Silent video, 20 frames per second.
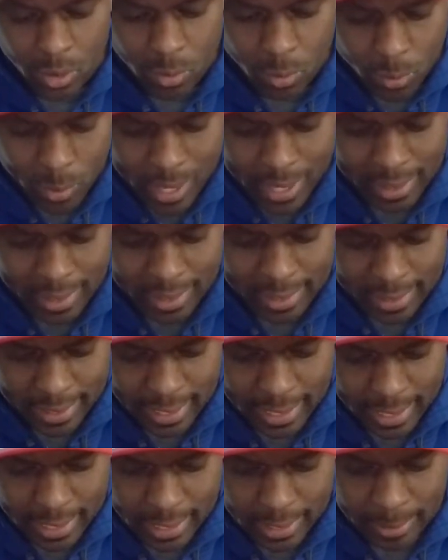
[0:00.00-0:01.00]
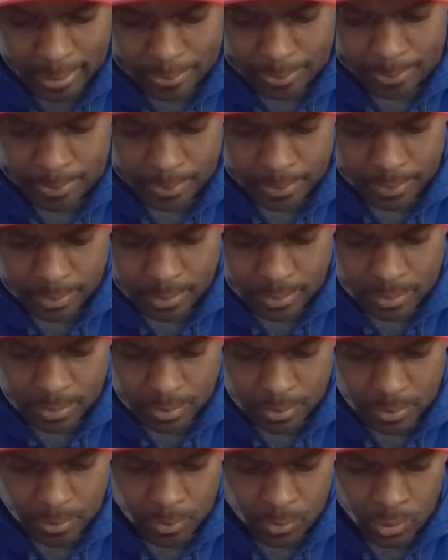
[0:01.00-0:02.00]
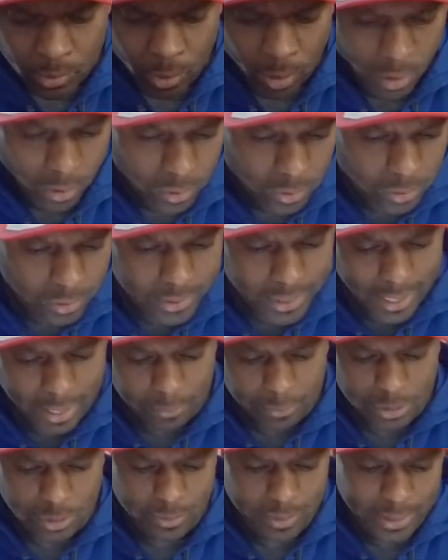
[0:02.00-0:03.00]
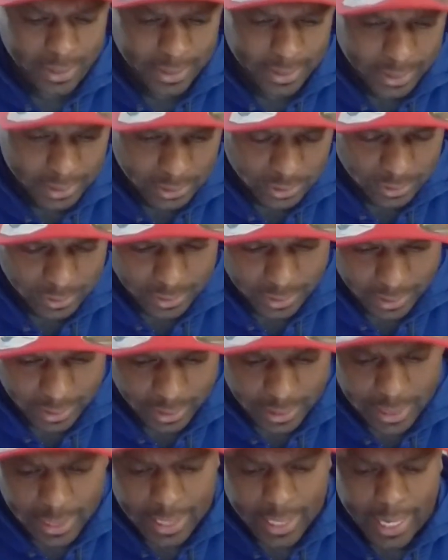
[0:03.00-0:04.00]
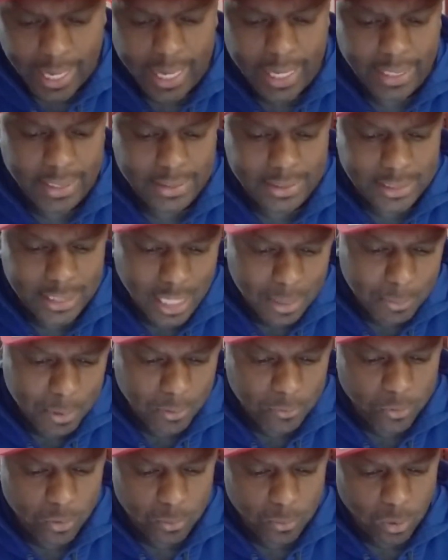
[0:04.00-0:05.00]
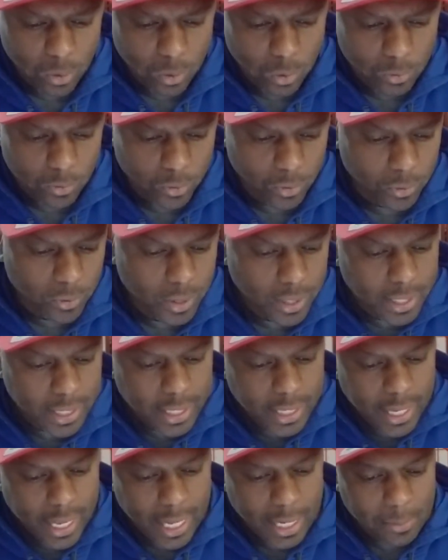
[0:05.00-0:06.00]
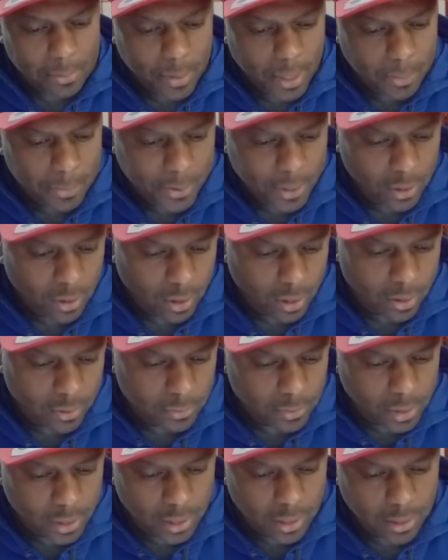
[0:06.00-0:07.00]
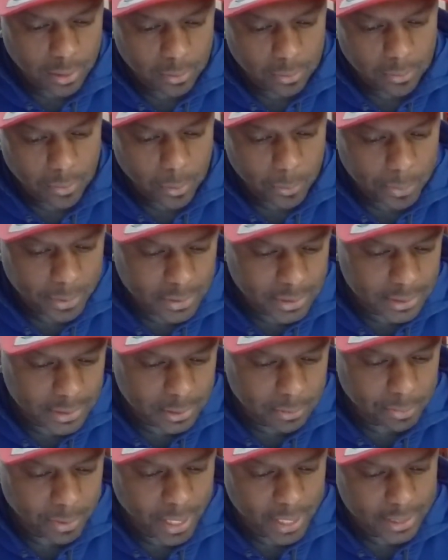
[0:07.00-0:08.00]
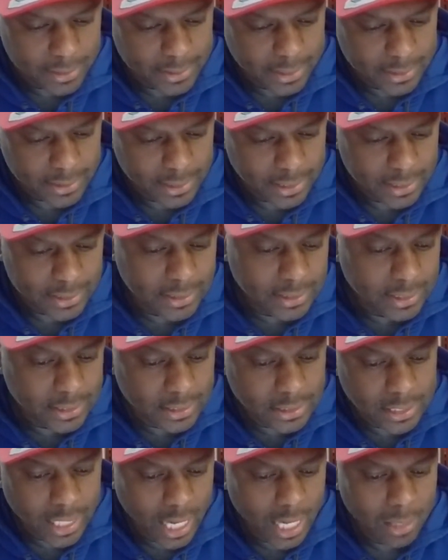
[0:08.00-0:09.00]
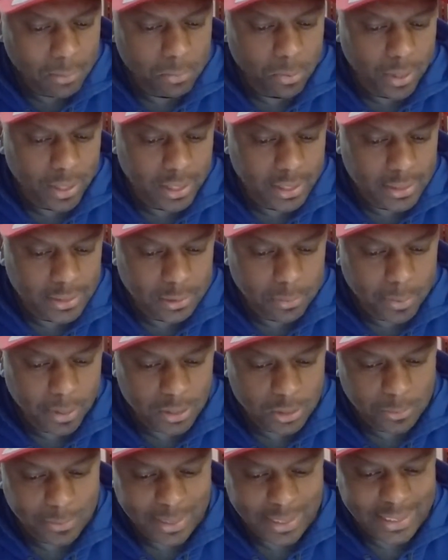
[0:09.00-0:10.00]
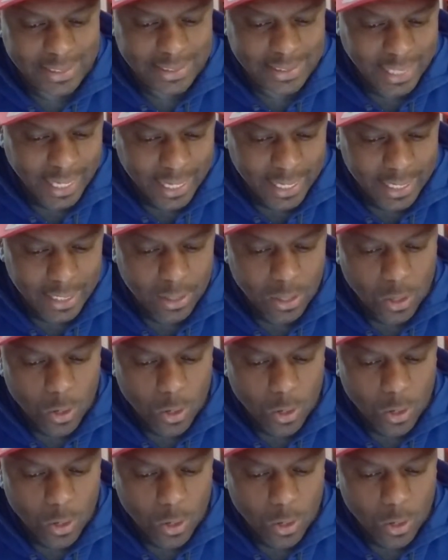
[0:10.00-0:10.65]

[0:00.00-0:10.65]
with the article that I was reading yesterday, and it's coming from over at BPR, Business and Politics, and it's John Brennan is about to be indicted